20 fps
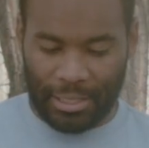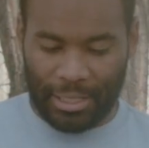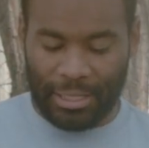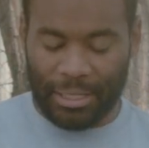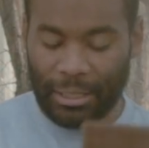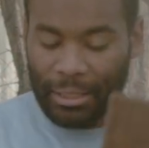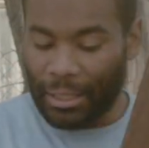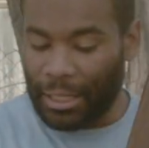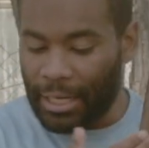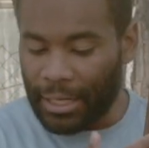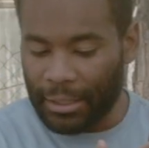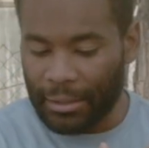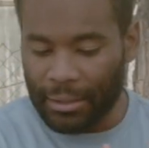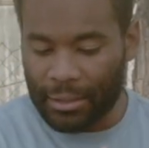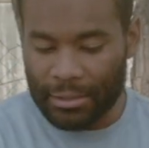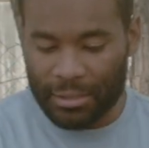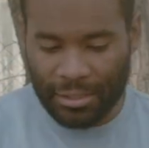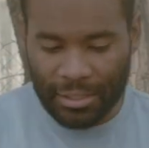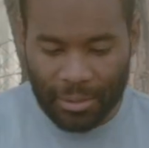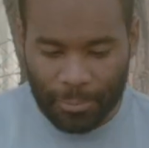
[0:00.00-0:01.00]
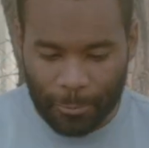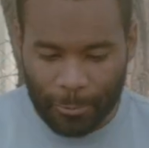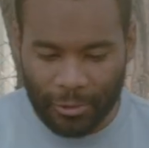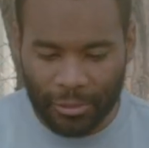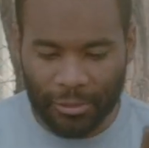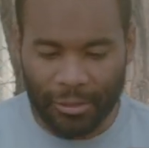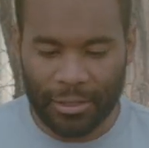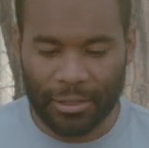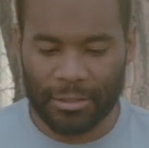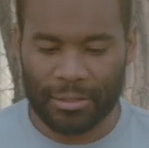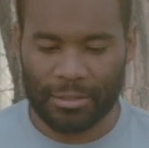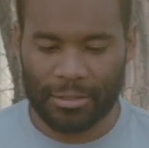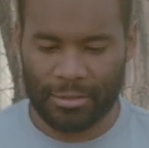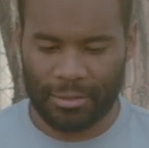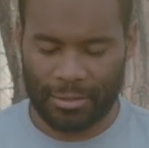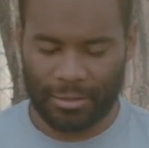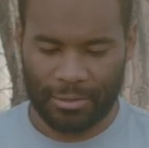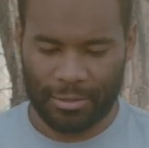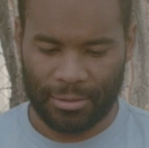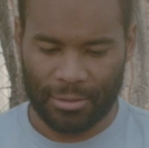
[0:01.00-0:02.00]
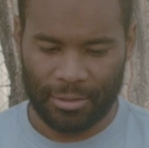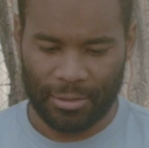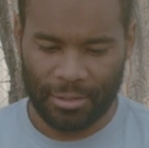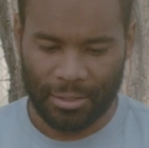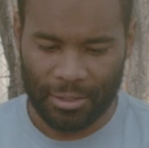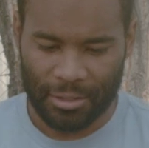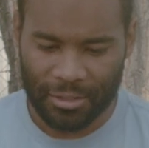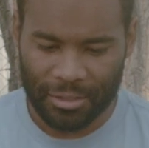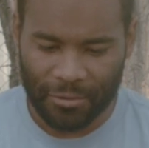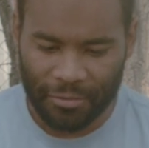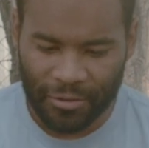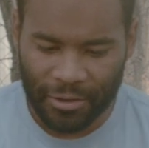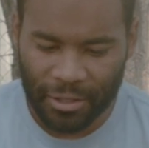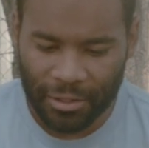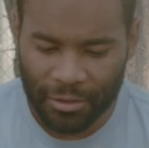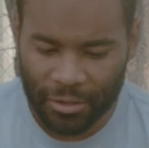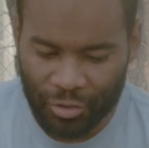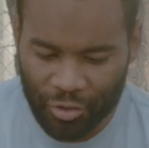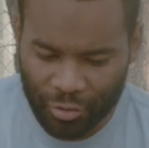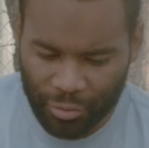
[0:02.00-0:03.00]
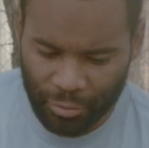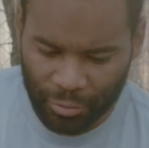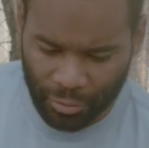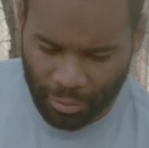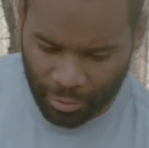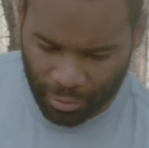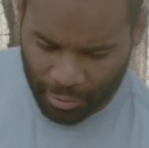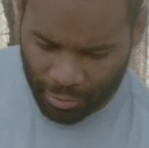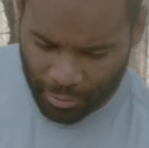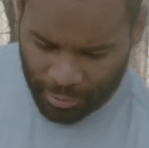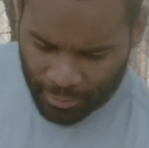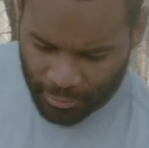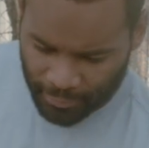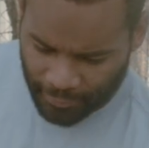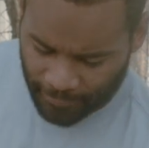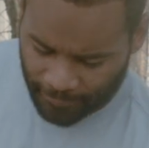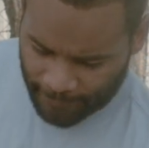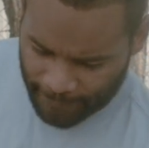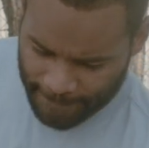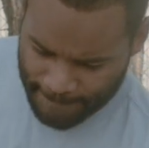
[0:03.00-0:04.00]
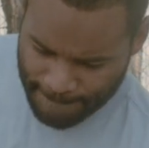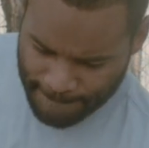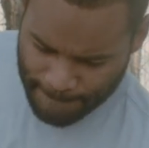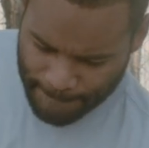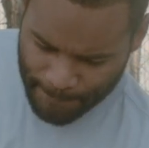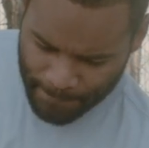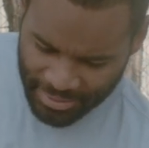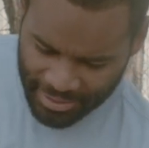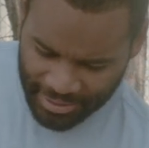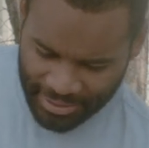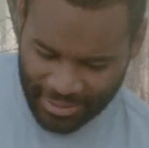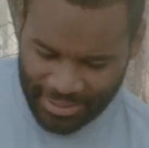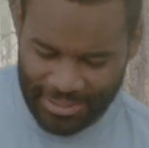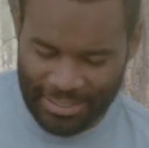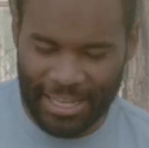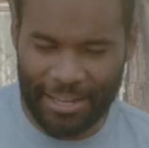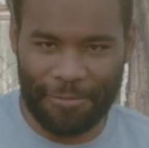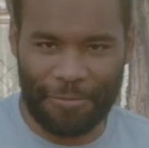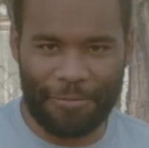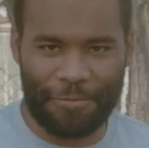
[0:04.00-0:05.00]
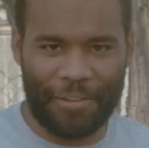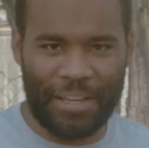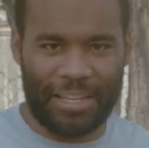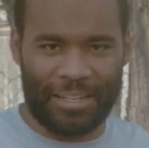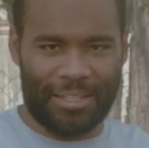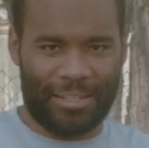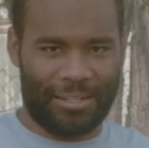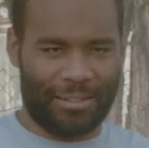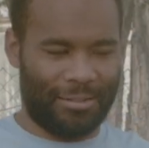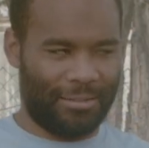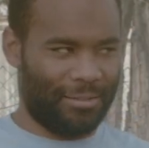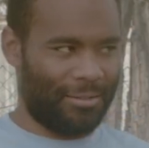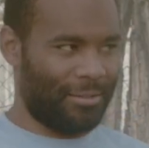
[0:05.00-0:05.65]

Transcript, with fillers: And to line this up with this is to find the truth because they fit.